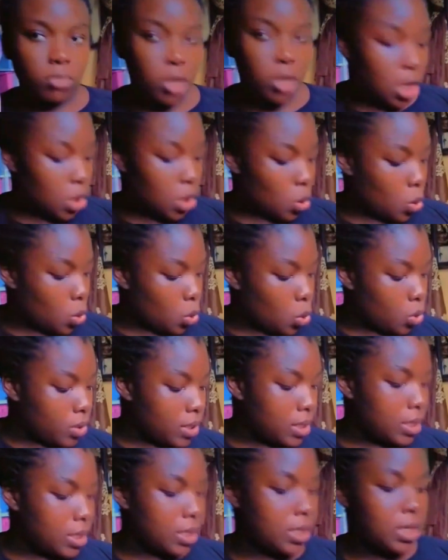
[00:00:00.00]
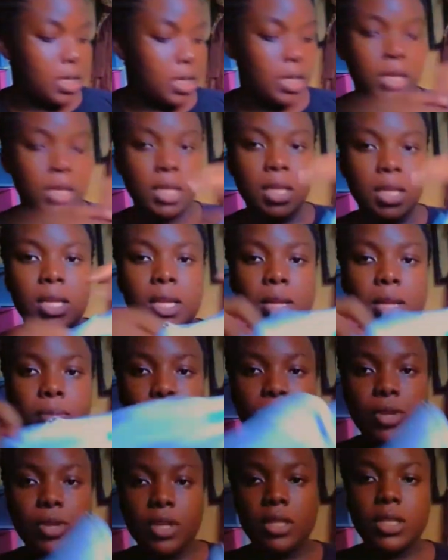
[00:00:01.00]
clothes,
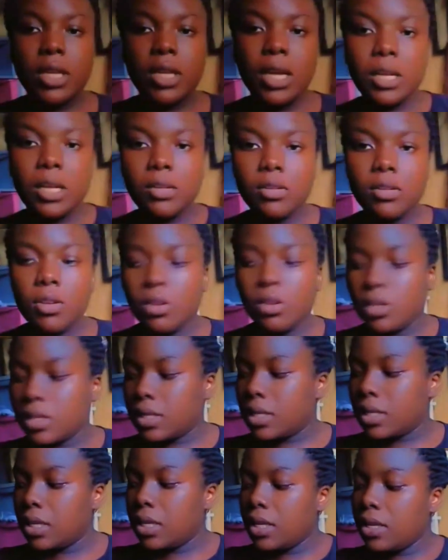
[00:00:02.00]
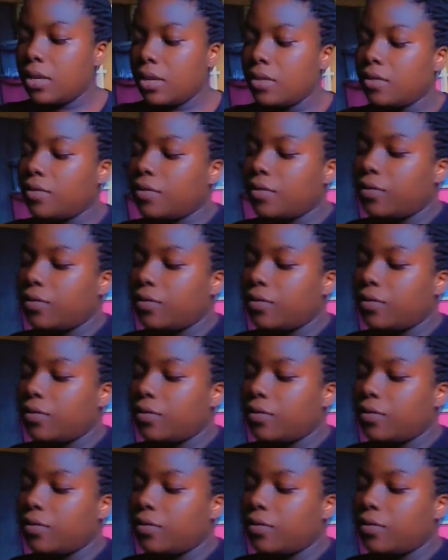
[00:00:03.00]
pin down long sleeve,